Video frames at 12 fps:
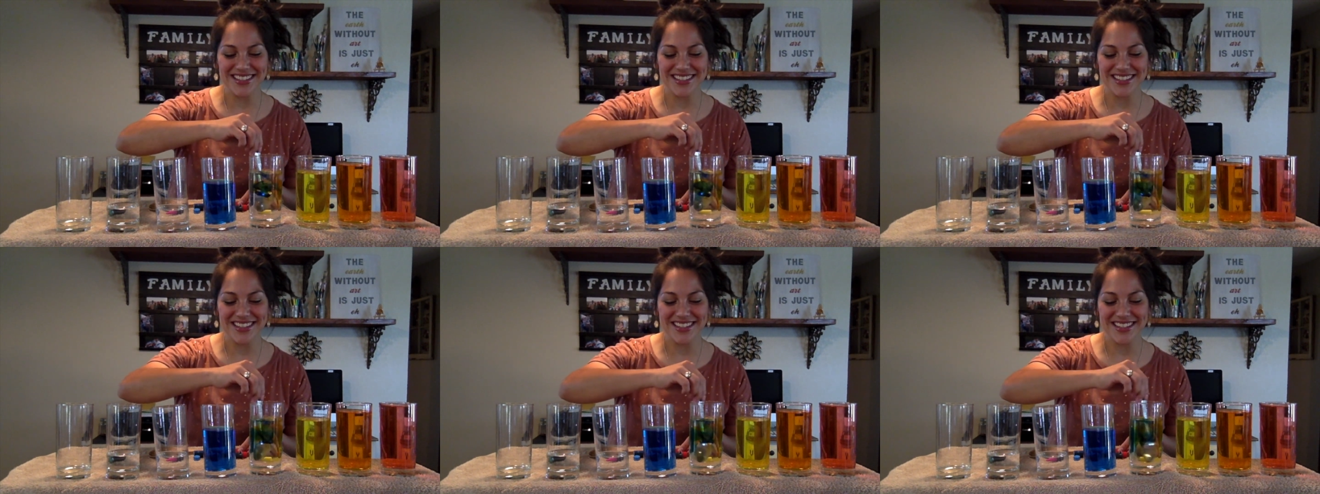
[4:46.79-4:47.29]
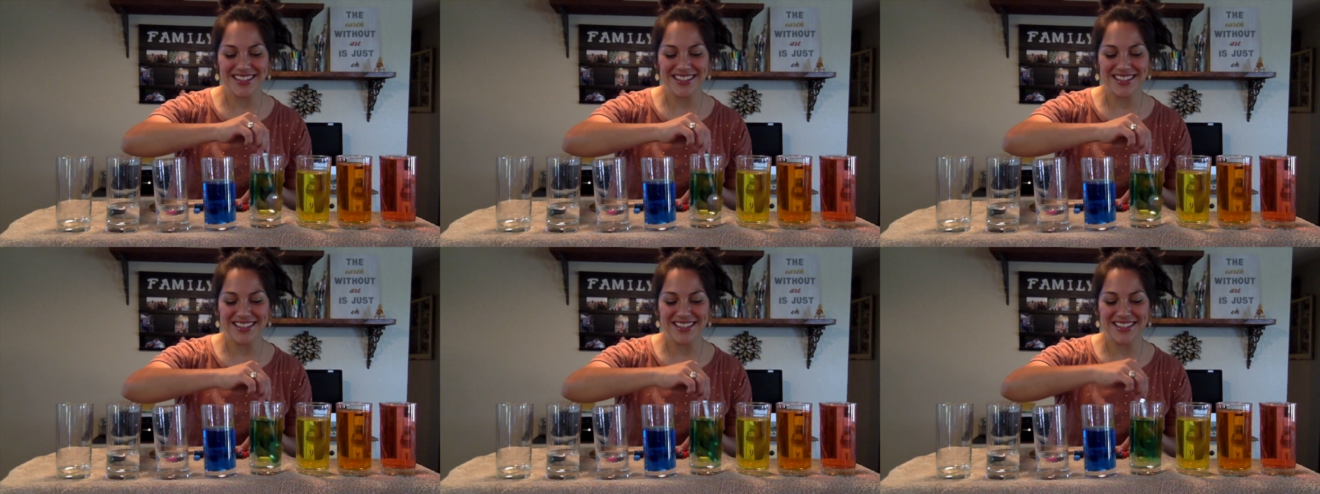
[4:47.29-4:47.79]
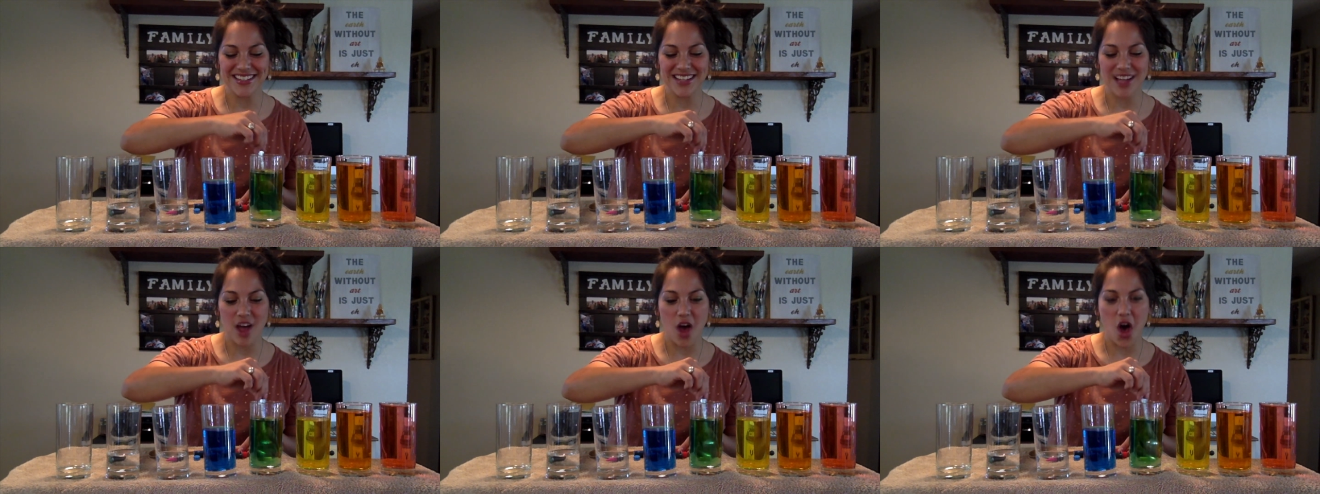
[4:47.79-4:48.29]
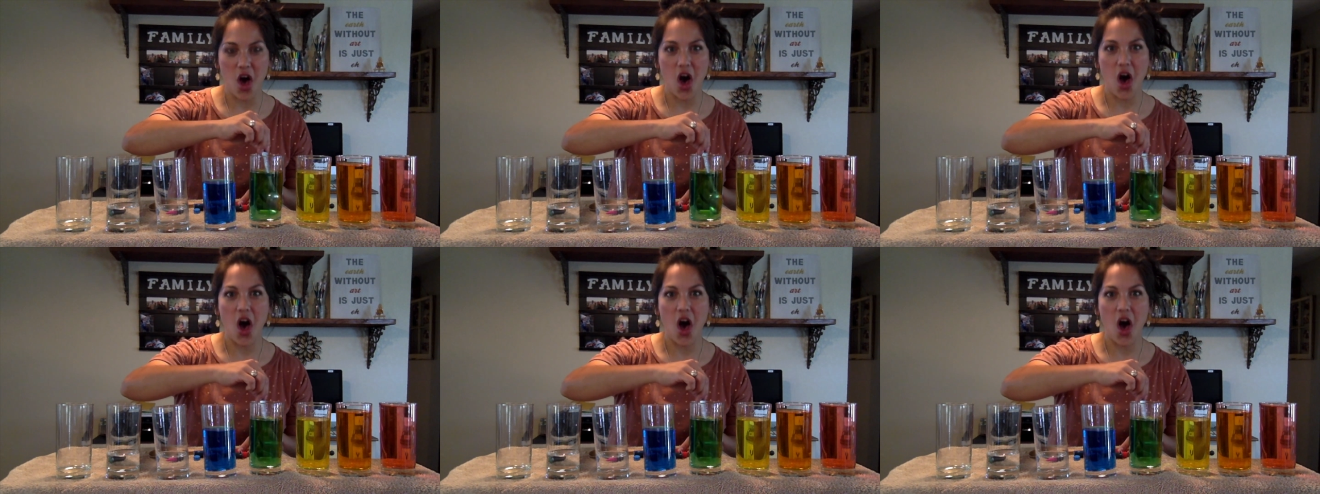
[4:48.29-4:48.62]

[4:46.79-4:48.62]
Nobody speaks.